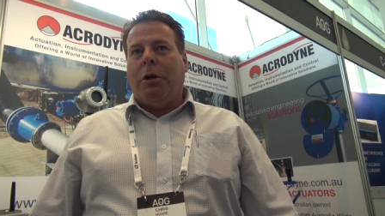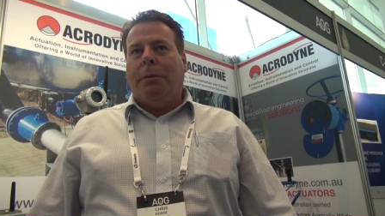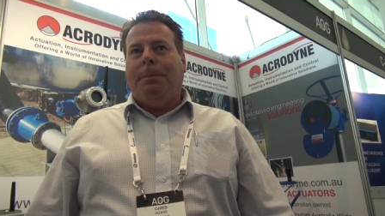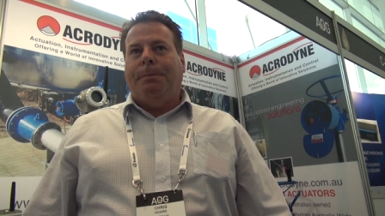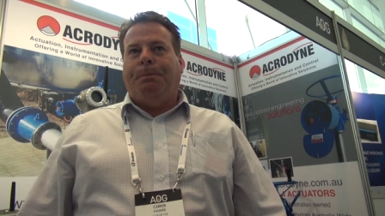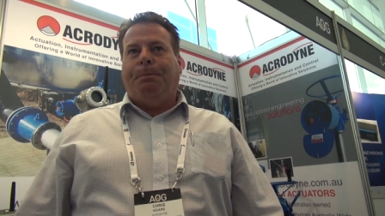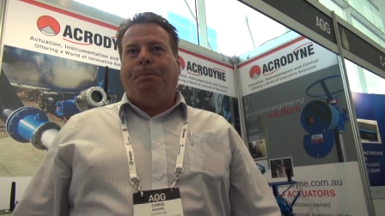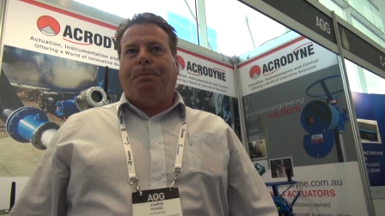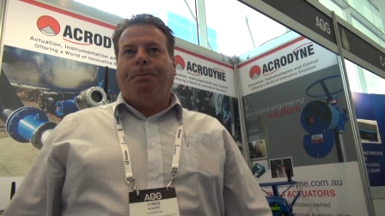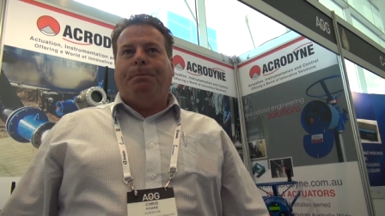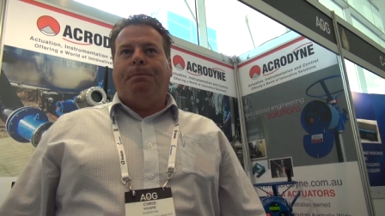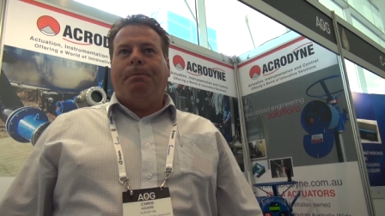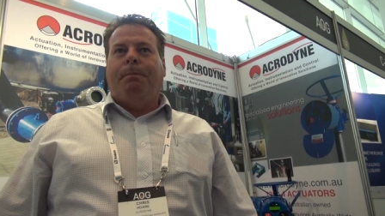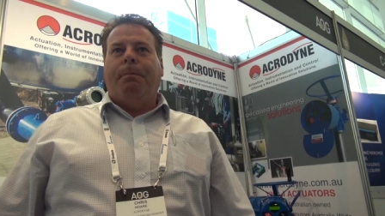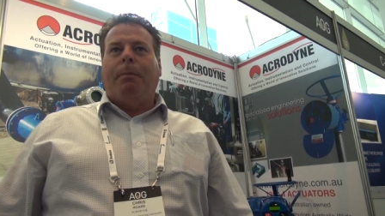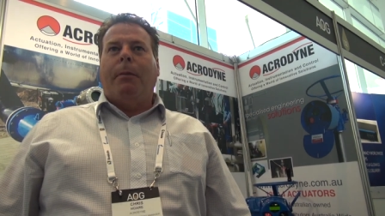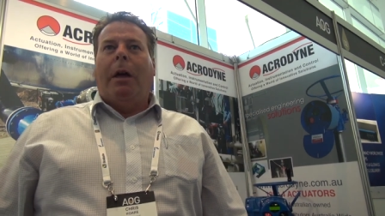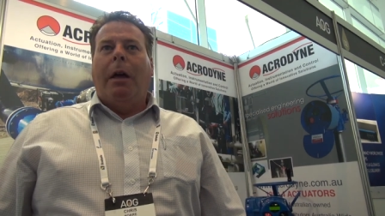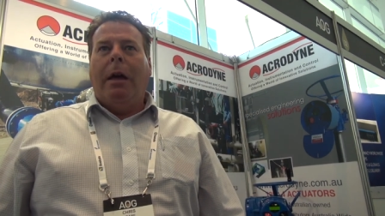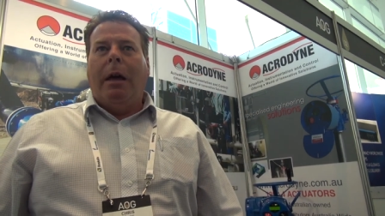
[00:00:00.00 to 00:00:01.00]

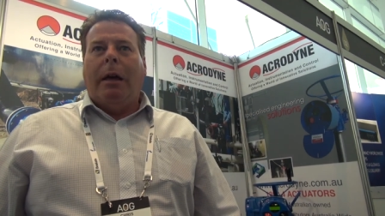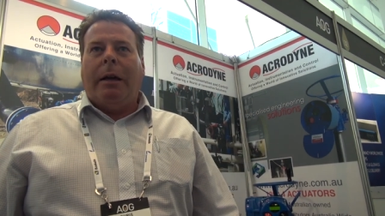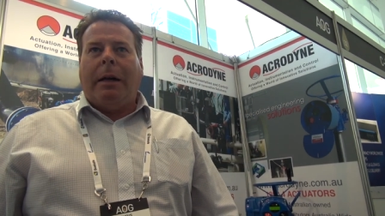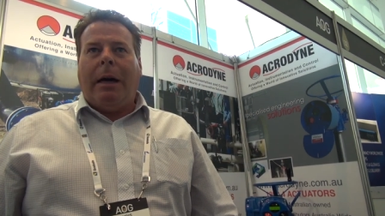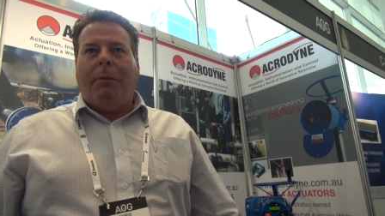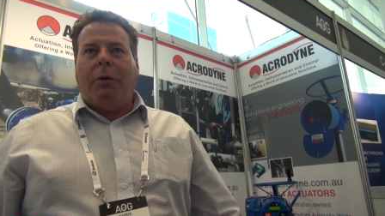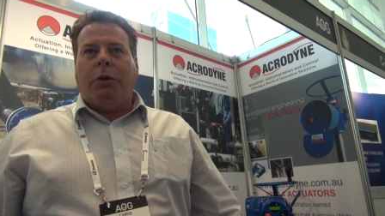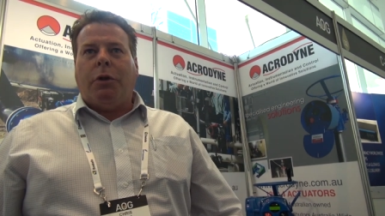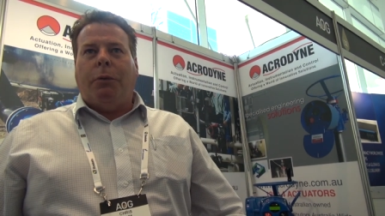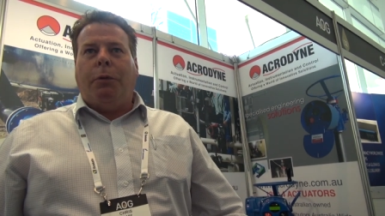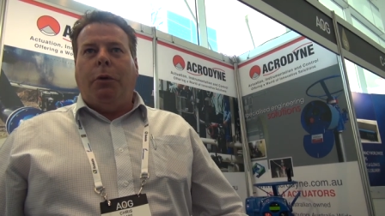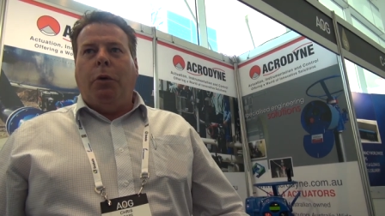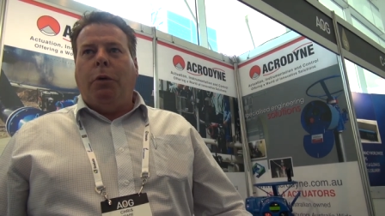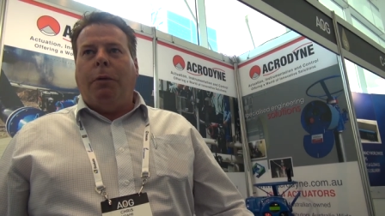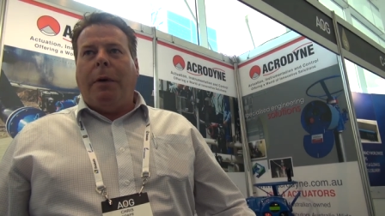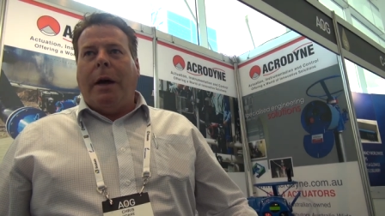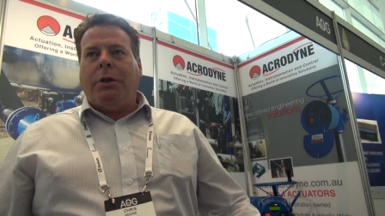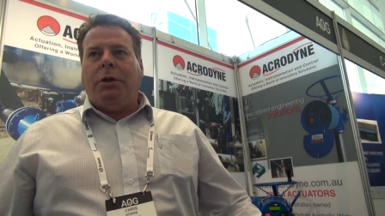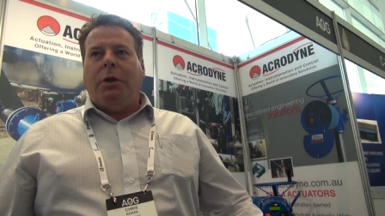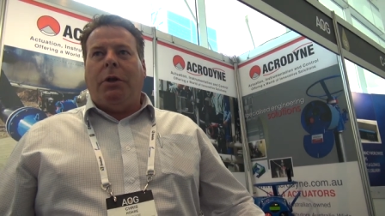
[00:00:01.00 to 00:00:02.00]
It covers a full
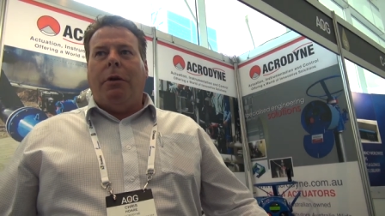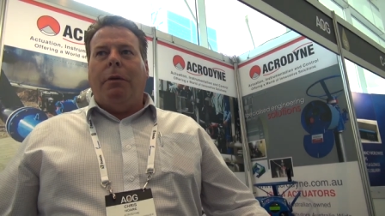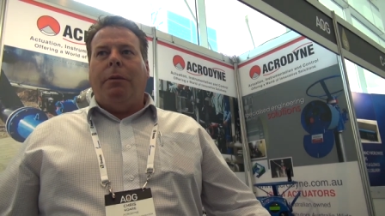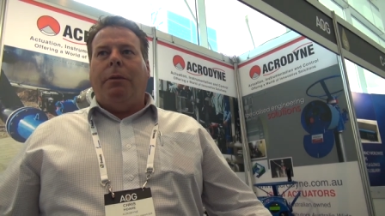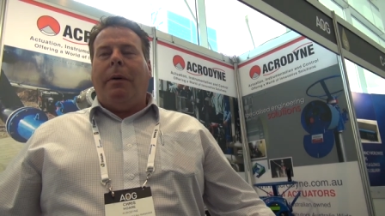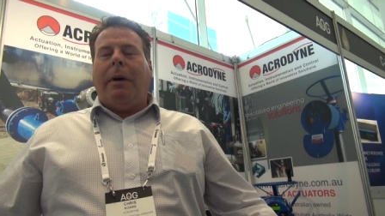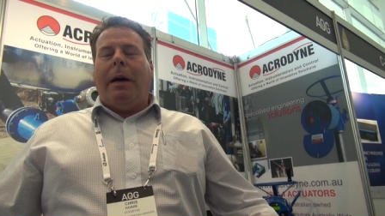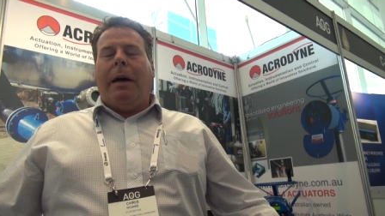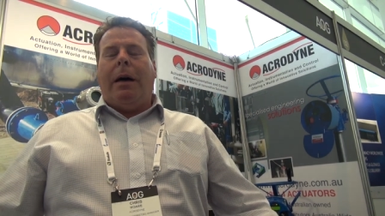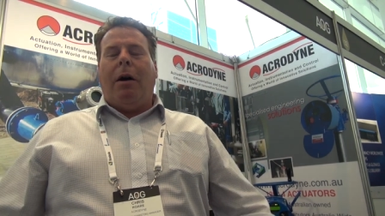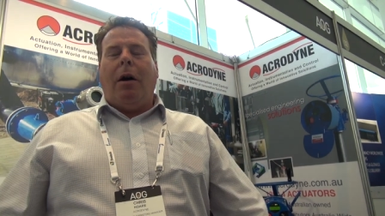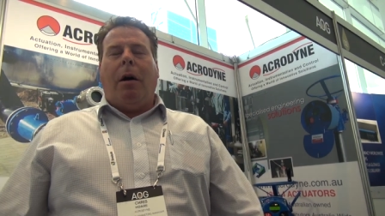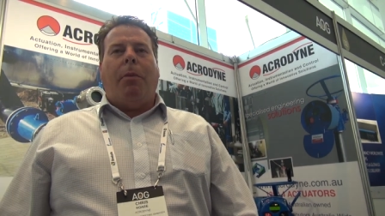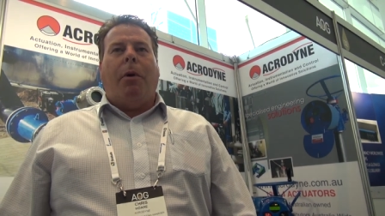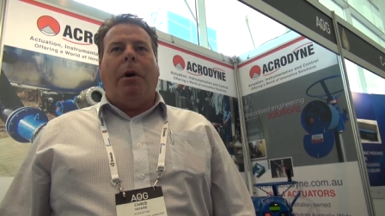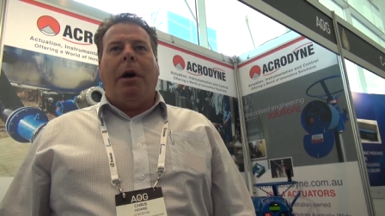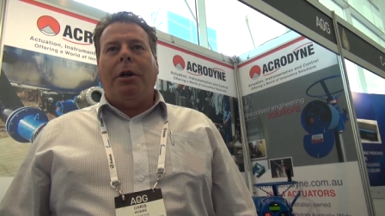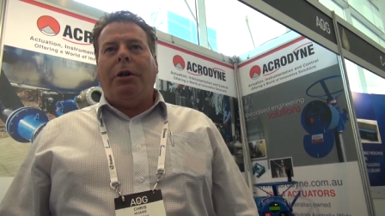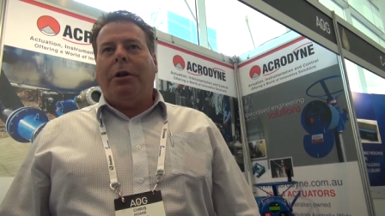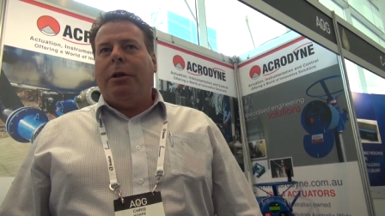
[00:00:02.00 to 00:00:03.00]
facet of uh,
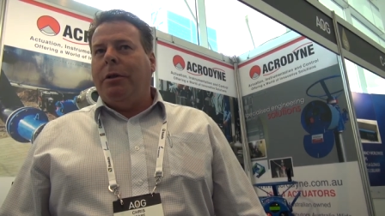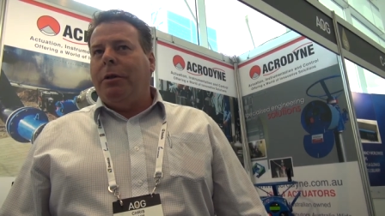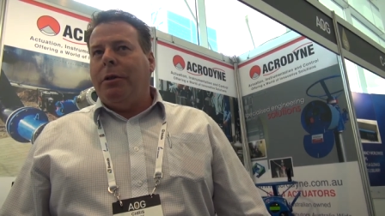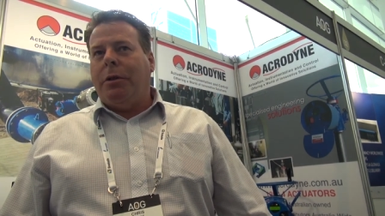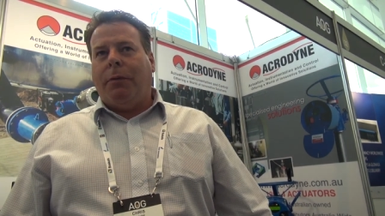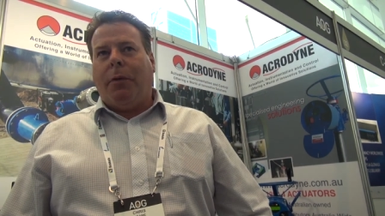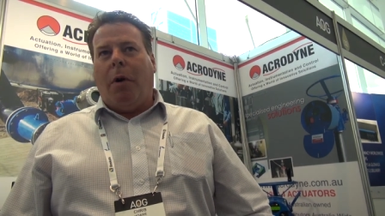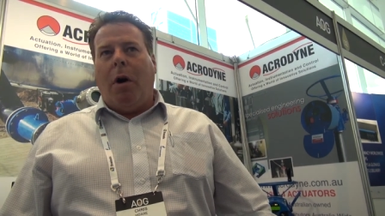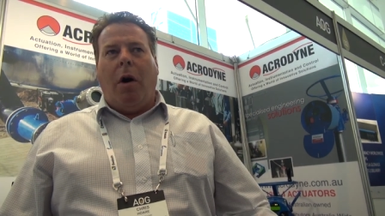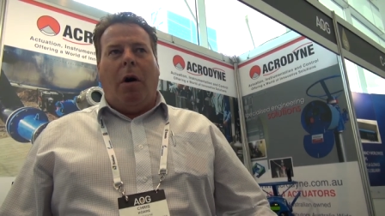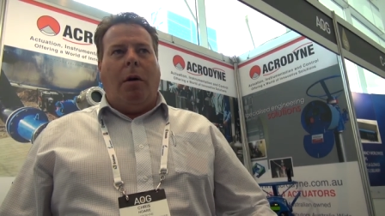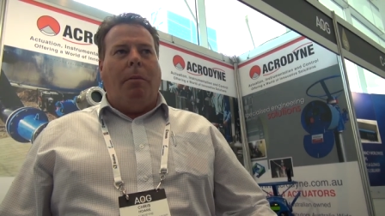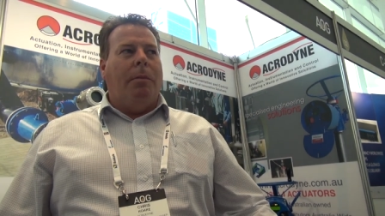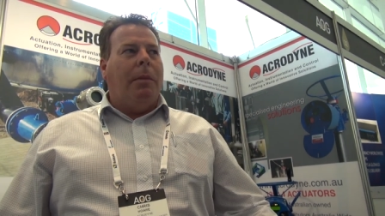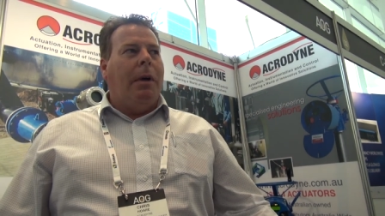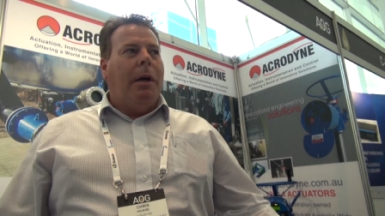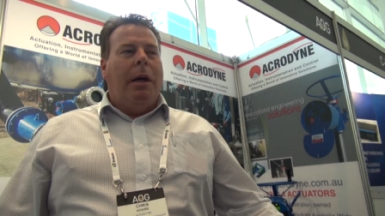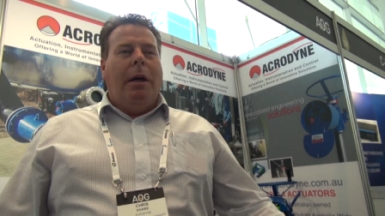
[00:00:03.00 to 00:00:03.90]
operations from